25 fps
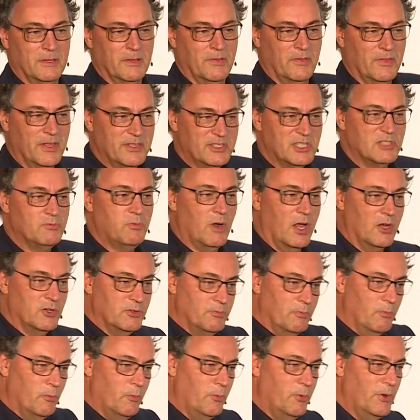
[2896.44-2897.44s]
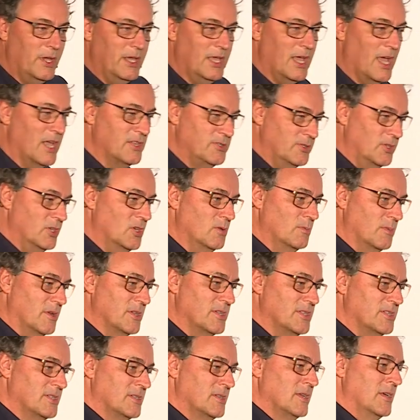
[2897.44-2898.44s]
This is where we as
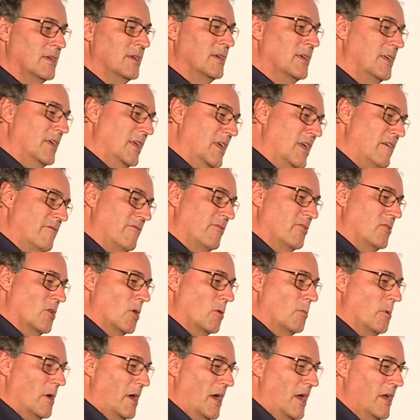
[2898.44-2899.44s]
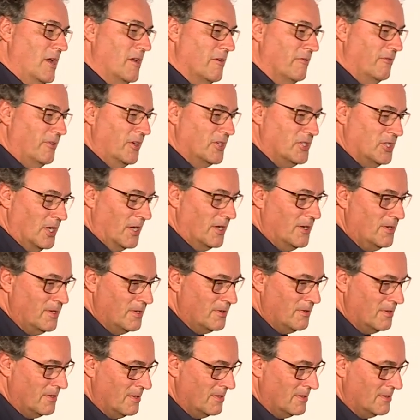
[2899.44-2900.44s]
humans, even though we're inefficient,
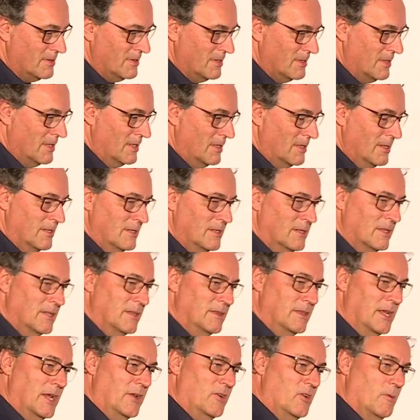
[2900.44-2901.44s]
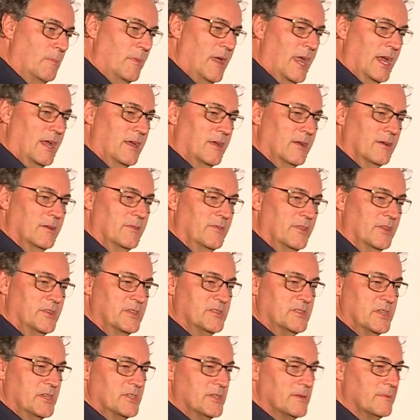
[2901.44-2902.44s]
need to make the
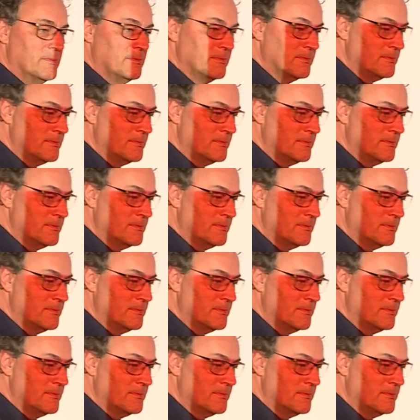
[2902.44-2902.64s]
decision.